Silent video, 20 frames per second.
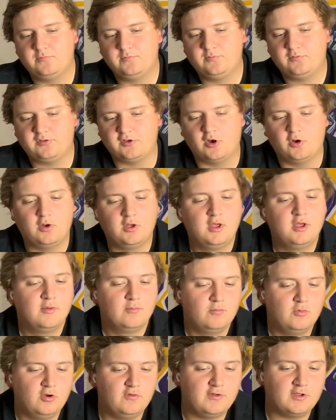So
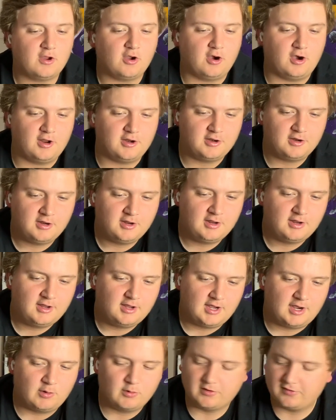moving on,
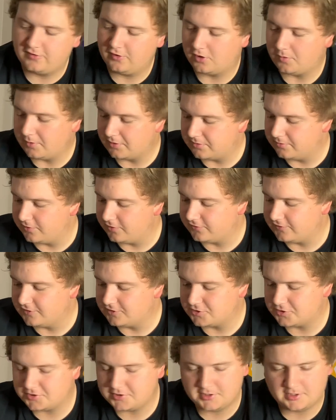I want to talk about the most
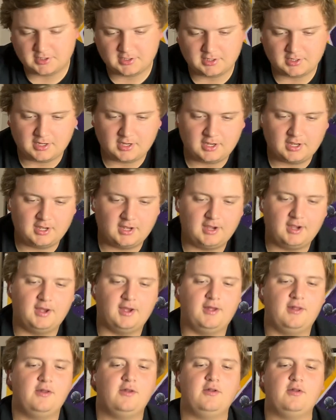interesting
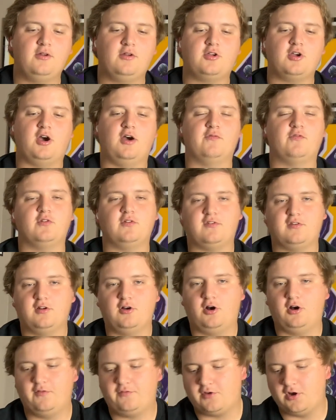conference in
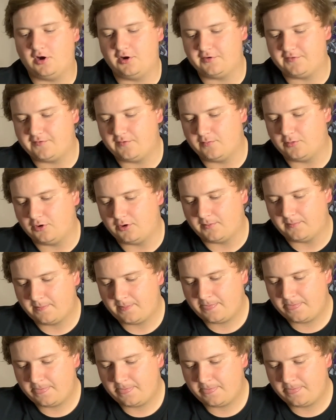all of college football.